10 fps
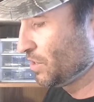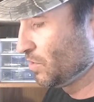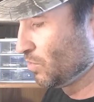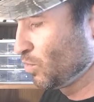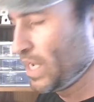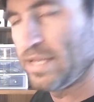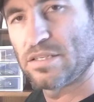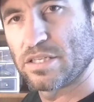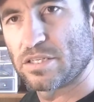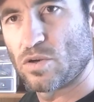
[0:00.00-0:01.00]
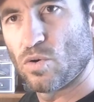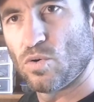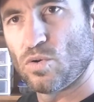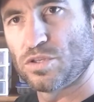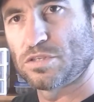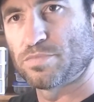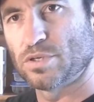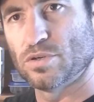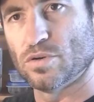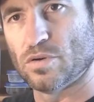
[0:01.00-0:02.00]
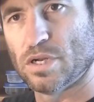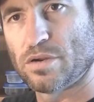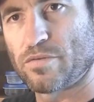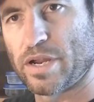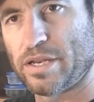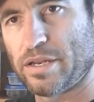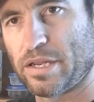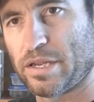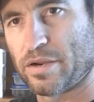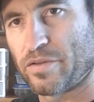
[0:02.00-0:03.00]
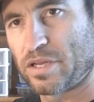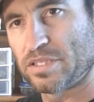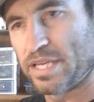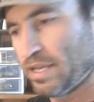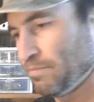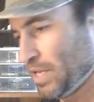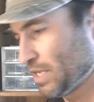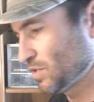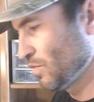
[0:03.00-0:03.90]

you'll waste this whole sprue right in here because they get mixed.